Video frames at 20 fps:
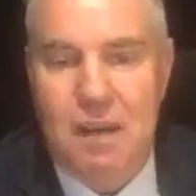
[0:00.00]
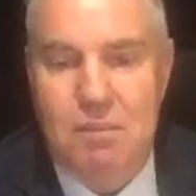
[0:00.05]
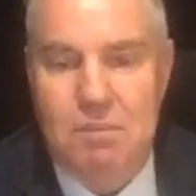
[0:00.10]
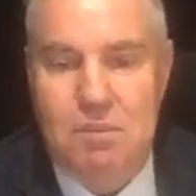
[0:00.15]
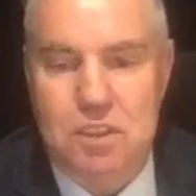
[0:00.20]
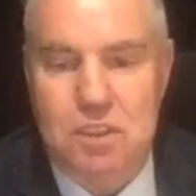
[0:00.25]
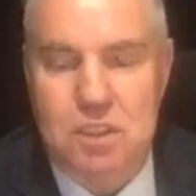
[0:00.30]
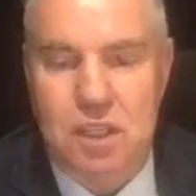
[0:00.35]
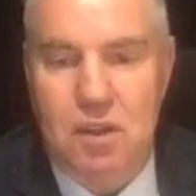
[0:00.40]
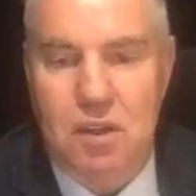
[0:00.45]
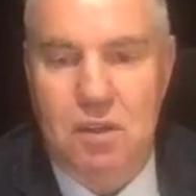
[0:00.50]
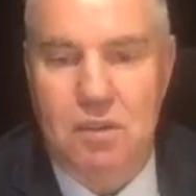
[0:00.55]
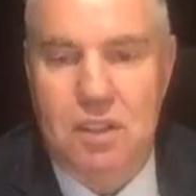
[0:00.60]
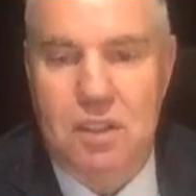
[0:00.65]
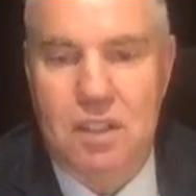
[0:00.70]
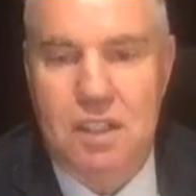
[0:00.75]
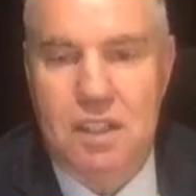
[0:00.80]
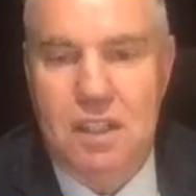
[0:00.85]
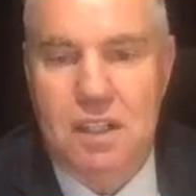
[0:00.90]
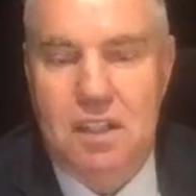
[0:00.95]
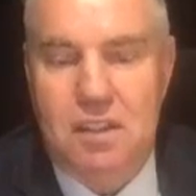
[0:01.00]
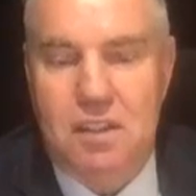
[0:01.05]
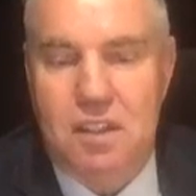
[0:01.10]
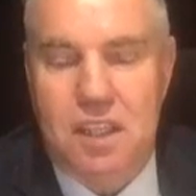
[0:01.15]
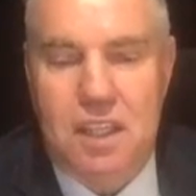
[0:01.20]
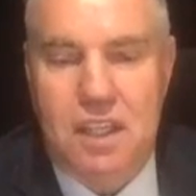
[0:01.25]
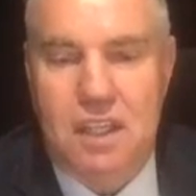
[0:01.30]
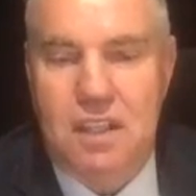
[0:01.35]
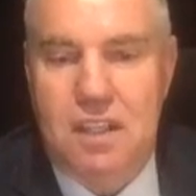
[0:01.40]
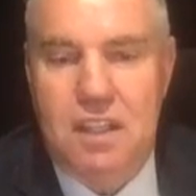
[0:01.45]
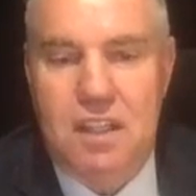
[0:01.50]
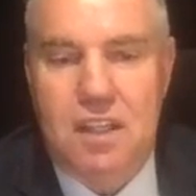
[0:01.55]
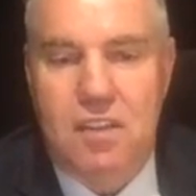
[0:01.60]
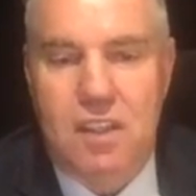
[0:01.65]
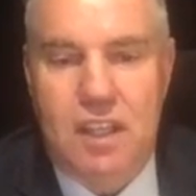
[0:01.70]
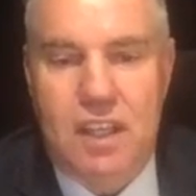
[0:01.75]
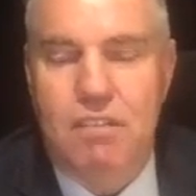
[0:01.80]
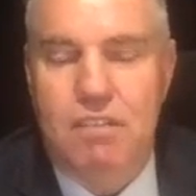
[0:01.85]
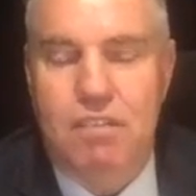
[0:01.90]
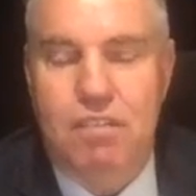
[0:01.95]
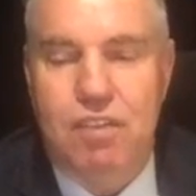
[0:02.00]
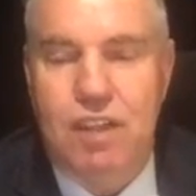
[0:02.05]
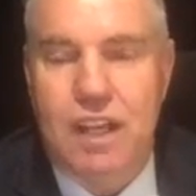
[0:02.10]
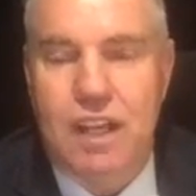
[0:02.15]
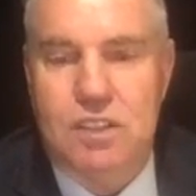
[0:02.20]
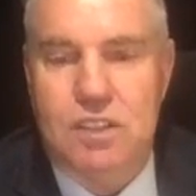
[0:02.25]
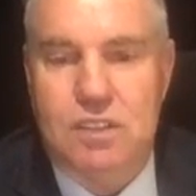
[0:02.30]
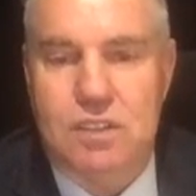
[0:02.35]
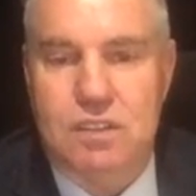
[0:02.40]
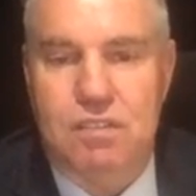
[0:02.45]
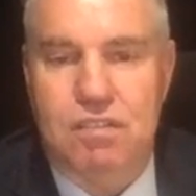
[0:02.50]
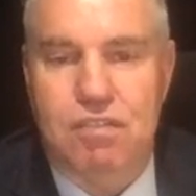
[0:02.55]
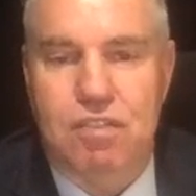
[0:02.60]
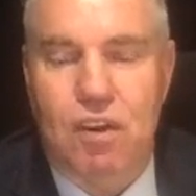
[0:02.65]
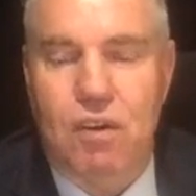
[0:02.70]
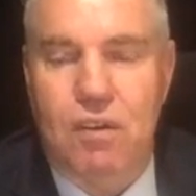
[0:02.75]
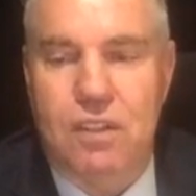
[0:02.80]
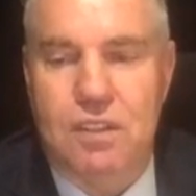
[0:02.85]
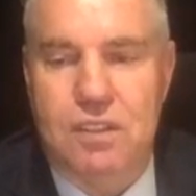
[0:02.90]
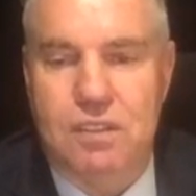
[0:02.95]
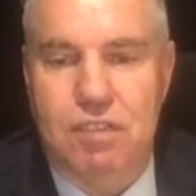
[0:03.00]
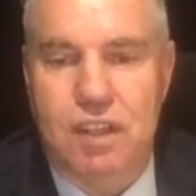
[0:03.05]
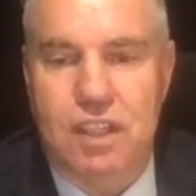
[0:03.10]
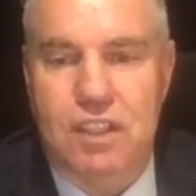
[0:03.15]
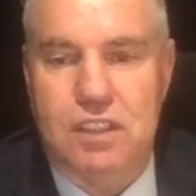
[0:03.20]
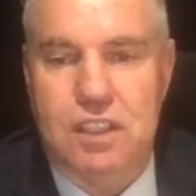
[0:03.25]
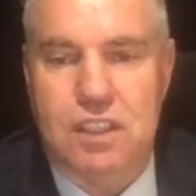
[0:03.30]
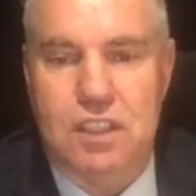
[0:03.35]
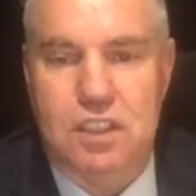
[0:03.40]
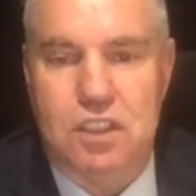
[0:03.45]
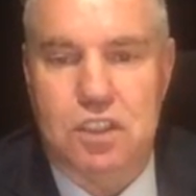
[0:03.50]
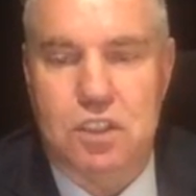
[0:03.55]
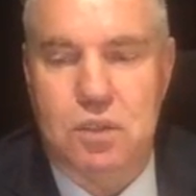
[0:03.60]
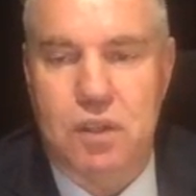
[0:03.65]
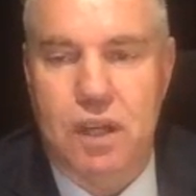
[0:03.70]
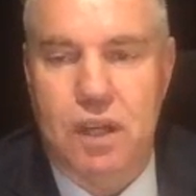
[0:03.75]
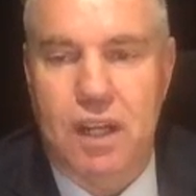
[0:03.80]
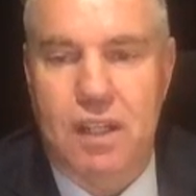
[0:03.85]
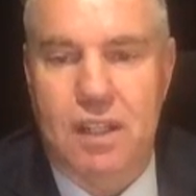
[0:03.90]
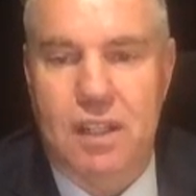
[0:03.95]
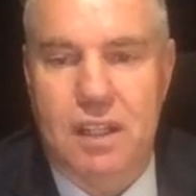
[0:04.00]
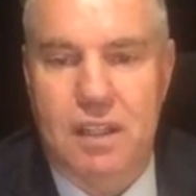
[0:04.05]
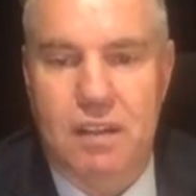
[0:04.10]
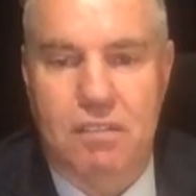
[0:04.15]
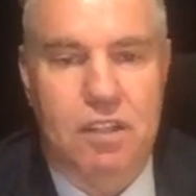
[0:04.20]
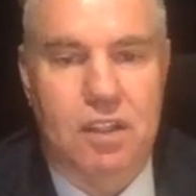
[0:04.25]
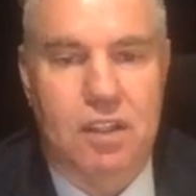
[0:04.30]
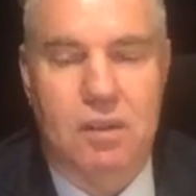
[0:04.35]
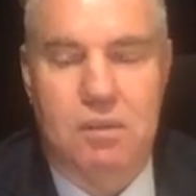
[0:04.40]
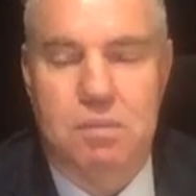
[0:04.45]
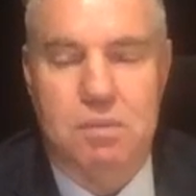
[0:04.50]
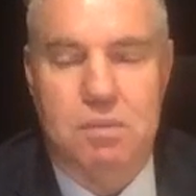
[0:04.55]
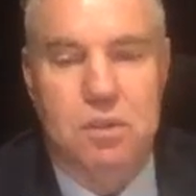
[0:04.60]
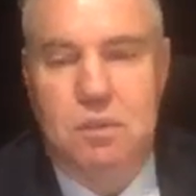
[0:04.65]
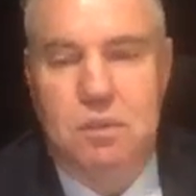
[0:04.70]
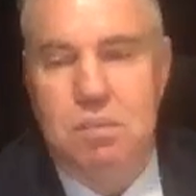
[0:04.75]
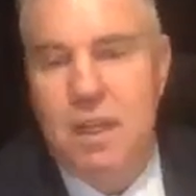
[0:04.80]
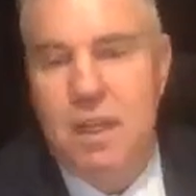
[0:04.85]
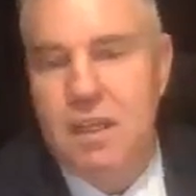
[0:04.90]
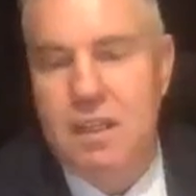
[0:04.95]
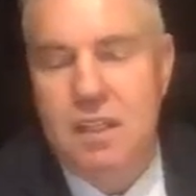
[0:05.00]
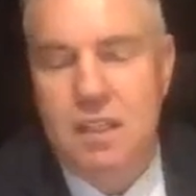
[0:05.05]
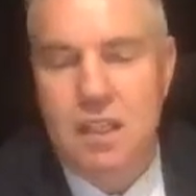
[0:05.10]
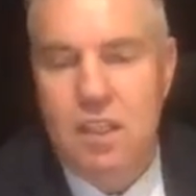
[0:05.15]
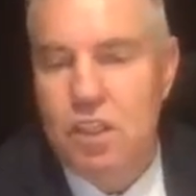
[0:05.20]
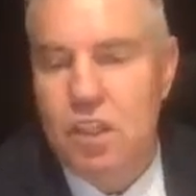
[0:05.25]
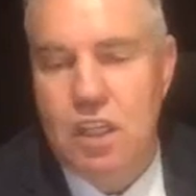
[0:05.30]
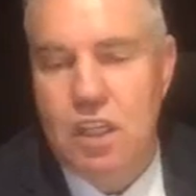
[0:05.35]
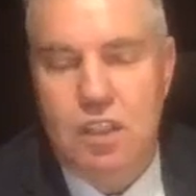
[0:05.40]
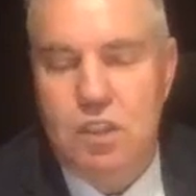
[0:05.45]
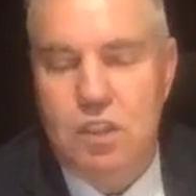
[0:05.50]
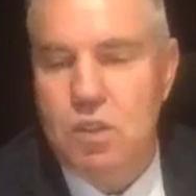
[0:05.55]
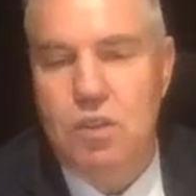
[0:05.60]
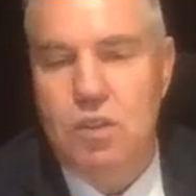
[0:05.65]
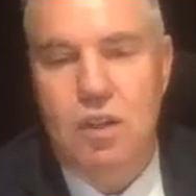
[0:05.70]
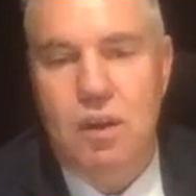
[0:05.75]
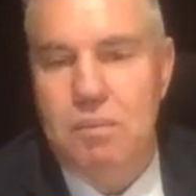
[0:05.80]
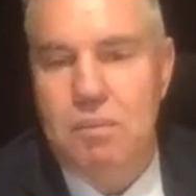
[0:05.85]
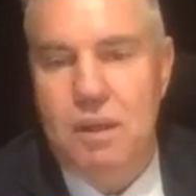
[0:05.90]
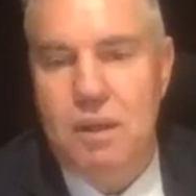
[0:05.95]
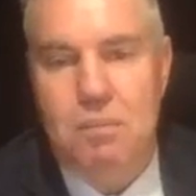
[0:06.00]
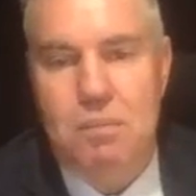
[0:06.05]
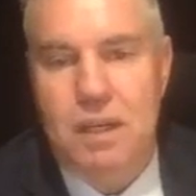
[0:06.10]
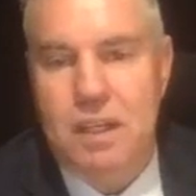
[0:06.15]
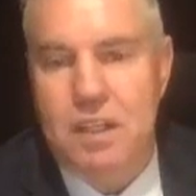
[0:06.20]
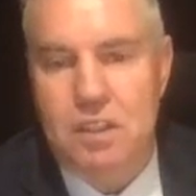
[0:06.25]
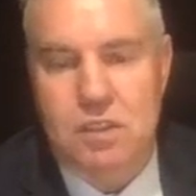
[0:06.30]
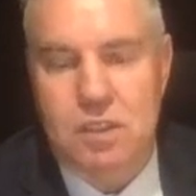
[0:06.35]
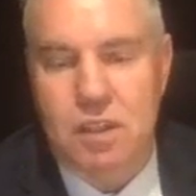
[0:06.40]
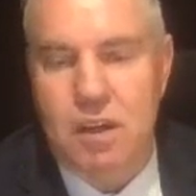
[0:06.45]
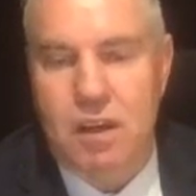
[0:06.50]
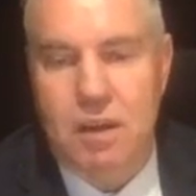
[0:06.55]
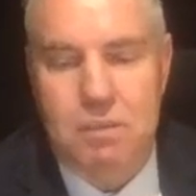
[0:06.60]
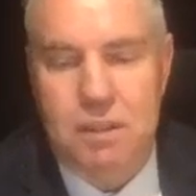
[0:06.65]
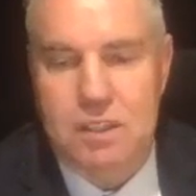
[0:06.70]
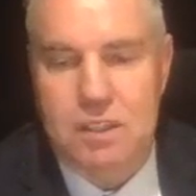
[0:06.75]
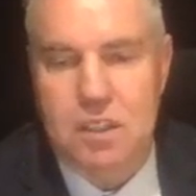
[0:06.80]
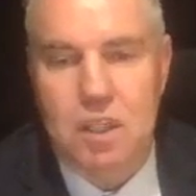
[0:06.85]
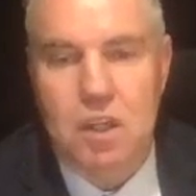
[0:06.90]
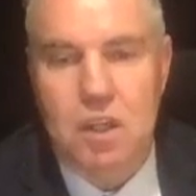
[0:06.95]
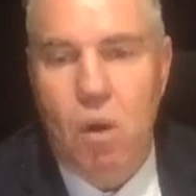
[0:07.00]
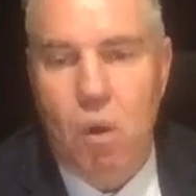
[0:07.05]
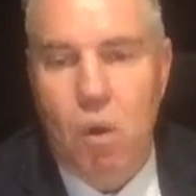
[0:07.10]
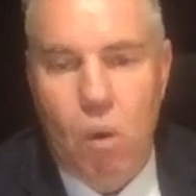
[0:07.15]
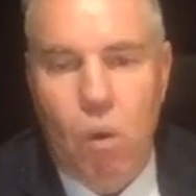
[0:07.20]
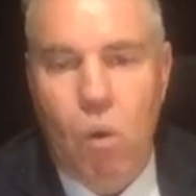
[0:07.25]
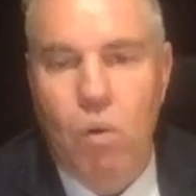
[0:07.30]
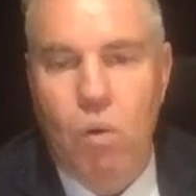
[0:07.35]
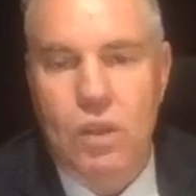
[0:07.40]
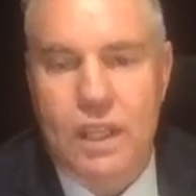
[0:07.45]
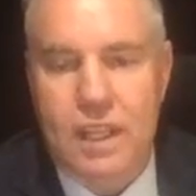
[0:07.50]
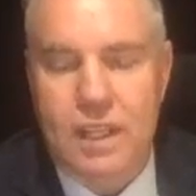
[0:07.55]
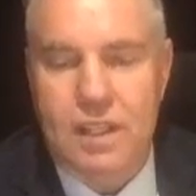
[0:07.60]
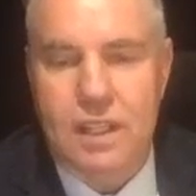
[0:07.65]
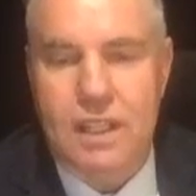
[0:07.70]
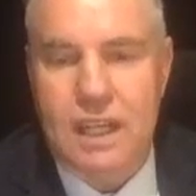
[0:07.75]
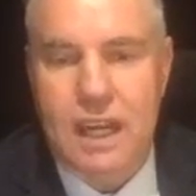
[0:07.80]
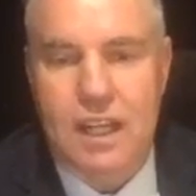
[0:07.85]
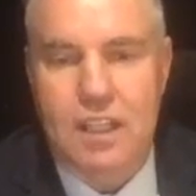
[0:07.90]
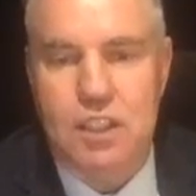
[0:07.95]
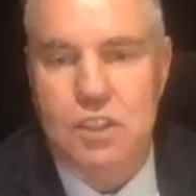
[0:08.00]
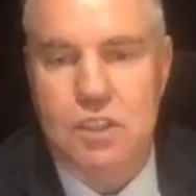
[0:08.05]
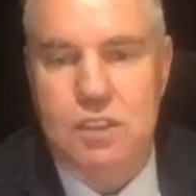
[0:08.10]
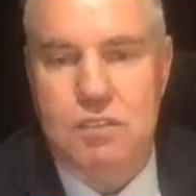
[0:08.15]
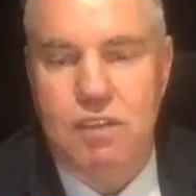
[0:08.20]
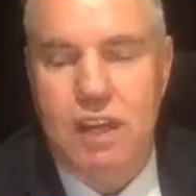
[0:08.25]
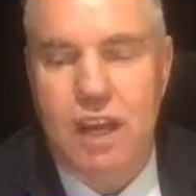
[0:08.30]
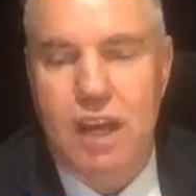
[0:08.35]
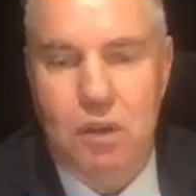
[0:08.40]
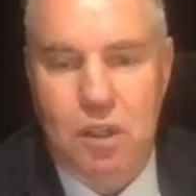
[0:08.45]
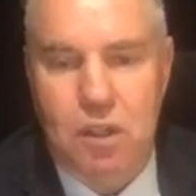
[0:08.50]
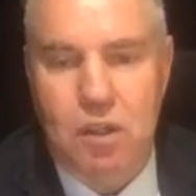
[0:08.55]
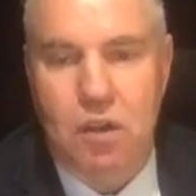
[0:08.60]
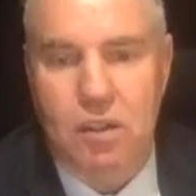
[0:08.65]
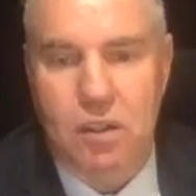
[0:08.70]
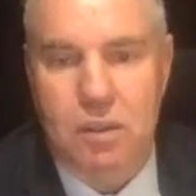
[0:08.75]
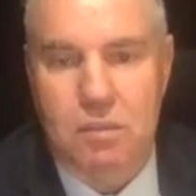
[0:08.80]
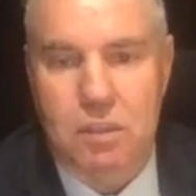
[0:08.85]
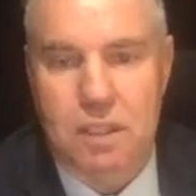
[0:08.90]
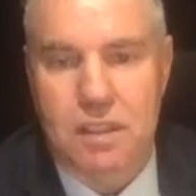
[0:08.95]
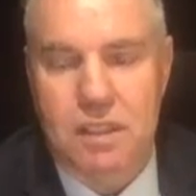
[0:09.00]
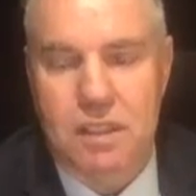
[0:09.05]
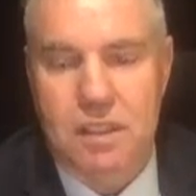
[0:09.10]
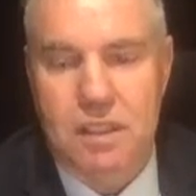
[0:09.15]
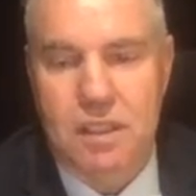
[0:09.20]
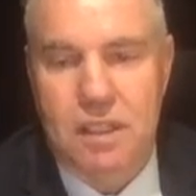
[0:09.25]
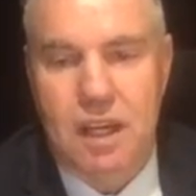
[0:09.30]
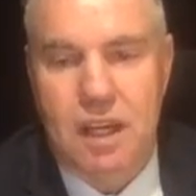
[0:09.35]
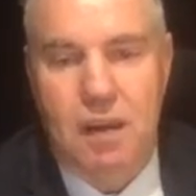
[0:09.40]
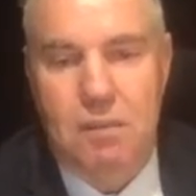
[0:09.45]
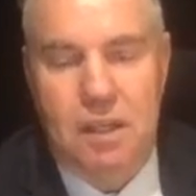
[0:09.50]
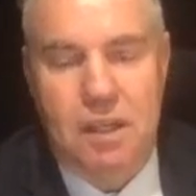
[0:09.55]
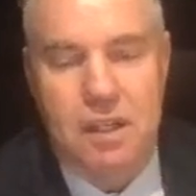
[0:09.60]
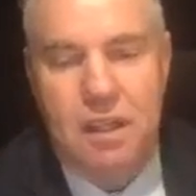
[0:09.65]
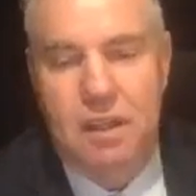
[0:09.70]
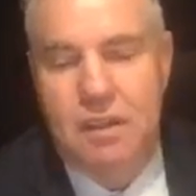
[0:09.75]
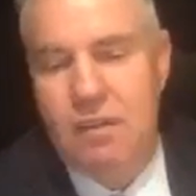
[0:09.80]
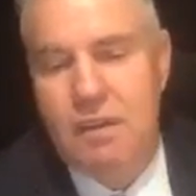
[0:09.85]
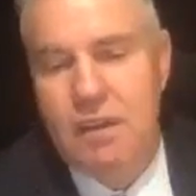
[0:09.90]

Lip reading: So the influx of foreigners investing in Australia, I've got to do a play. Yeah, it could not be a better time, because all the indications of our economy, I mean,